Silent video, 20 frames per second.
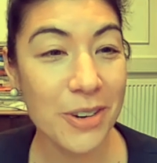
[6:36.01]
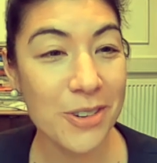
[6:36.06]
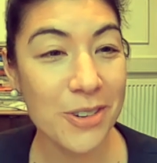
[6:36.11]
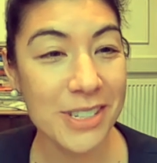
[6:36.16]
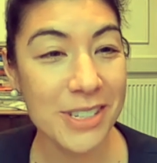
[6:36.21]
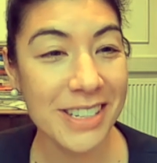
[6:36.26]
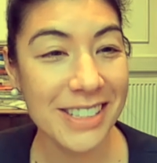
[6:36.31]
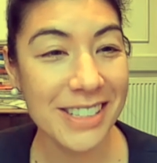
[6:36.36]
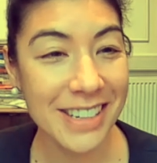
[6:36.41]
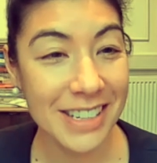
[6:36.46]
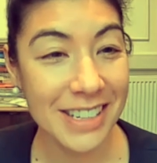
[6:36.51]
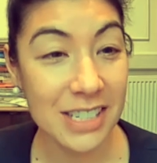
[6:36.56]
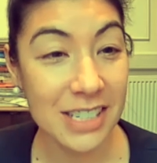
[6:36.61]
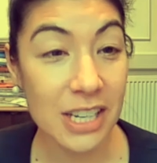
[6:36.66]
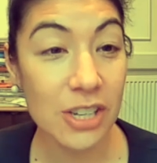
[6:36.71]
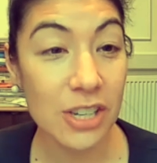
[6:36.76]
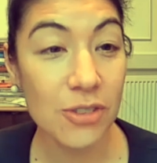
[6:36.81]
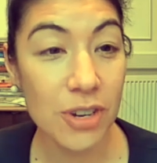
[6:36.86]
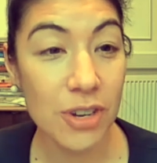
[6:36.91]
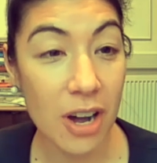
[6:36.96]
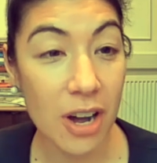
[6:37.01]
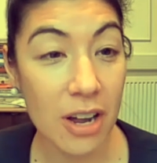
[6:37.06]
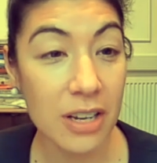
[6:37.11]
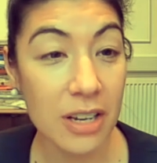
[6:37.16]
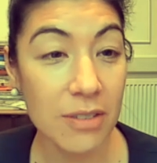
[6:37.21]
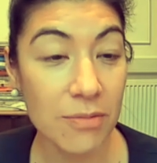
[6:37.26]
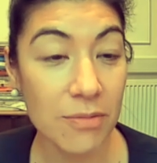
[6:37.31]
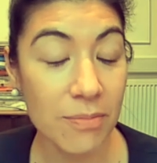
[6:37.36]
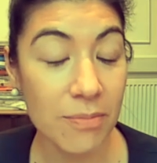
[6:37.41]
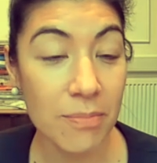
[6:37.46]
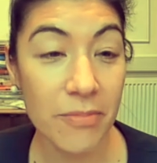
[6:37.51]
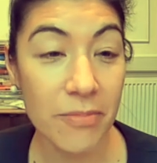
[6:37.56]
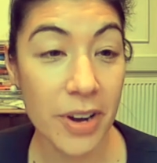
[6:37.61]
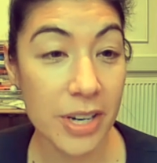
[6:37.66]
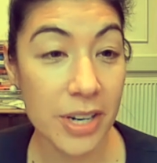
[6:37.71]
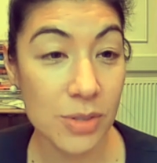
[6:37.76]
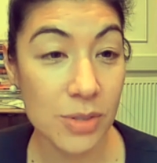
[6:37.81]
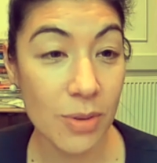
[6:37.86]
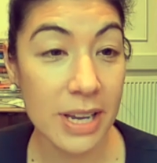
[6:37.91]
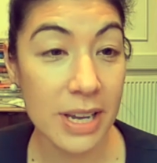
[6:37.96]
But of course, it's continued on in
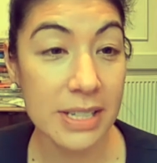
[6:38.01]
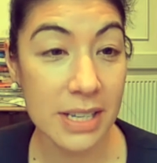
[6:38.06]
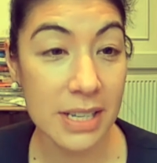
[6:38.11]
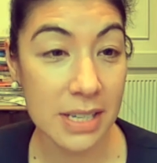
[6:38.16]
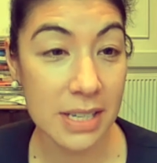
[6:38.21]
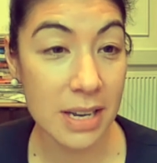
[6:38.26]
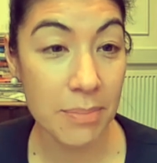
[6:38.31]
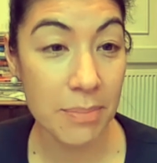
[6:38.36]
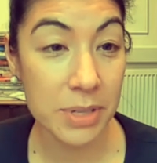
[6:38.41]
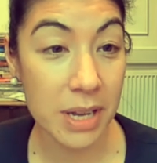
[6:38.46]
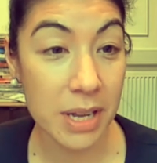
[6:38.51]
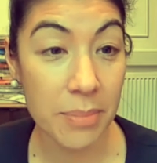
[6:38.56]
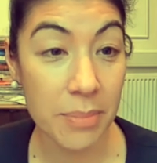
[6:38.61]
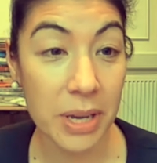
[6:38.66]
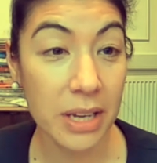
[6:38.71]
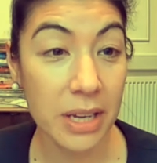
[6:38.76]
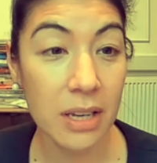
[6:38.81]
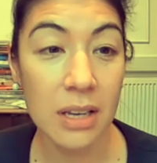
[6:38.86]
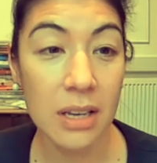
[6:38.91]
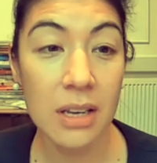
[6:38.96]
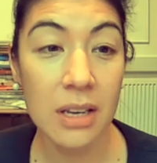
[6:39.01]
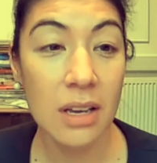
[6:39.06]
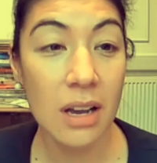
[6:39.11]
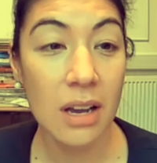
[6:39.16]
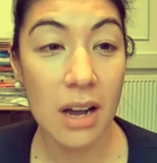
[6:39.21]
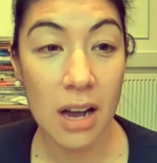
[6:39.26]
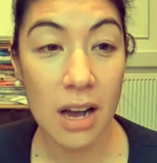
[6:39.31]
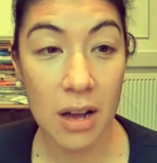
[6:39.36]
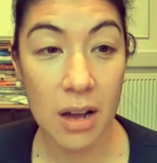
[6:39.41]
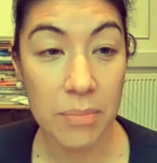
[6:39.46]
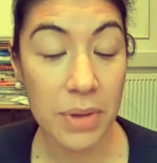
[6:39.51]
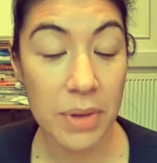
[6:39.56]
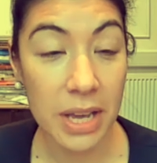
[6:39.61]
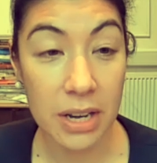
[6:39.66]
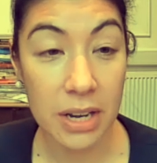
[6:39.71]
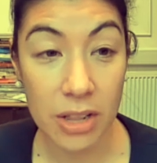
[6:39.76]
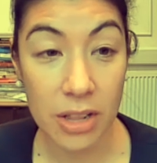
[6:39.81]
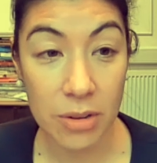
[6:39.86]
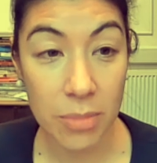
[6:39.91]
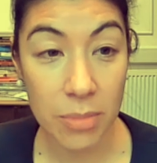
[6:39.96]
various ways as an epidemic
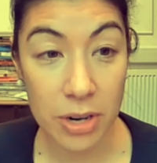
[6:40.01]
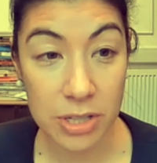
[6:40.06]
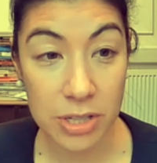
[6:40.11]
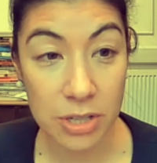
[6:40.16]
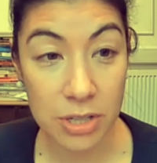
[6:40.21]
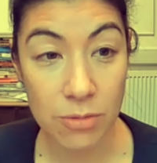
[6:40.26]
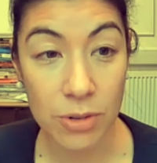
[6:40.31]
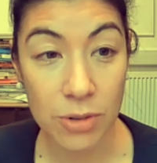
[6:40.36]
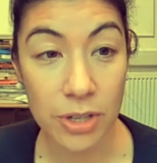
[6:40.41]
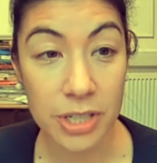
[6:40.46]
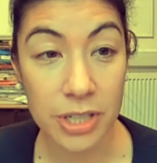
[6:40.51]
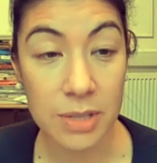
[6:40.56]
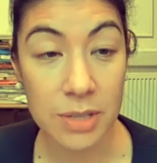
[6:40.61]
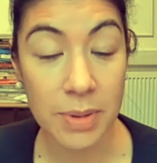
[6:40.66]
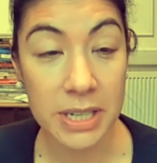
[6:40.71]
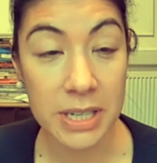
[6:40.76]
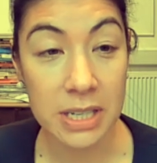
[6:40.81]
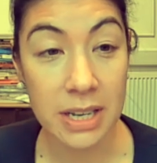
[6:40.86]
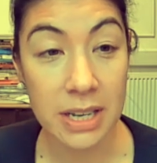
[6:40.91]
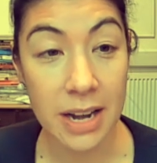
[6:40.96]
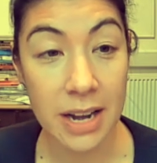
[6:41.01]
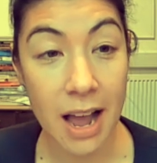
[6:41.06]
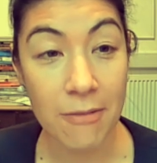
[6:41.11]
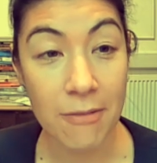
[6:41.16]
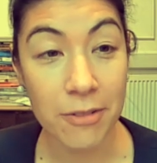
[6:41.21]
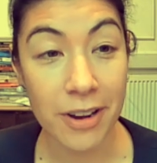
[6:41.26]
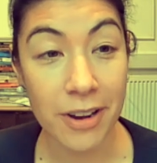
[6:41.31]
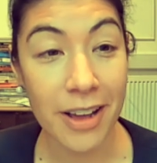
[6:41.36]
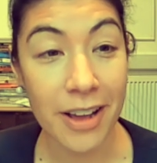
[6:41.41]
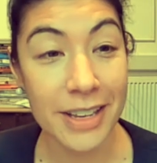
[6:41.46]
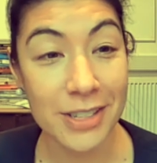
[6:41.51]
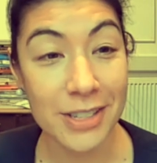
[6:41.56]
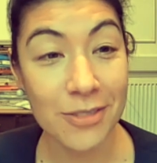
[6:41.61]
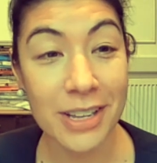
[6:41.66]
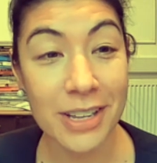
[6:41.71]
in other parts of the world, especially in Africa.